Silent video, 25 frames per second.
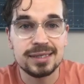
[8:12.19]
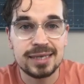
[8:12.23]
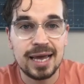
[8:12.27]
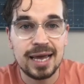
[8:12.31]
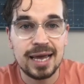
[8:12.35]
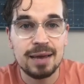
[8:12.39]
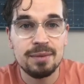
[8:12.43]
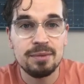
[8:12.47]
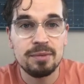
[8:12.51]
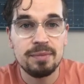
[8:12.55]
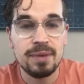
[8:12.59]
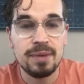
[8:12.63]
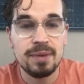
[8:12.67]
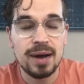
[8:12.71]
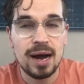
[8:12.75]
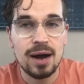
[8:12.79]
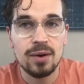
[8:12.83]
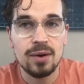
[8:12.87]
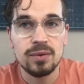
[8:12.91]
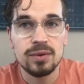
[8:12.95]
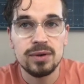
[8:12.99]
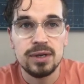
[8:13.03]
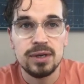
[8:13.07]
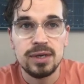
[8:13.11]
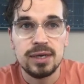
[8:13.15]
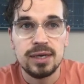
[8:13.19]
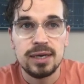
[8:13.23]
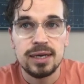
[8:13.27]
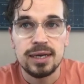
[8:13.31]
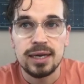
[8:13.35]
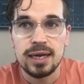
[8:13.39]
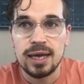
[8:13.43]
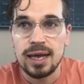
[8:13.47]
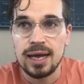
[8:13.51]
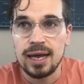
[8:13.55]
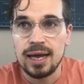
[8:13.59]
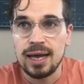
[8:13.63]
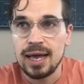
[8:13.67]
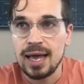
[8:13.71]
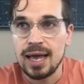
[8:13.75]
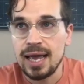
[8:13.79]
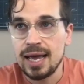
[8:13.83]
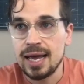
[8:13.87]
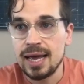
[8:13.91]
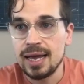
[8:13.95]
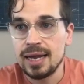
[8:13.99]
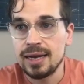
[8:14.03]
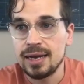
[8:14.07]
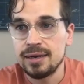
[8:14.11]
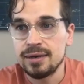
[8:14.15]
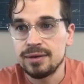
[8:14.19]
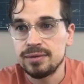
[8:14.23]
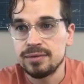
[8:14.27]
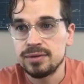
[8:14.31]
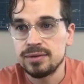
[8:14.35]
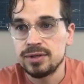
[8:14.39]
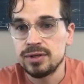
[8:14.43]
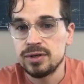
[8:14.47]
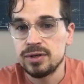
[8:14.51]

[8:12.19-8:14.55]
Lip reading: came about, and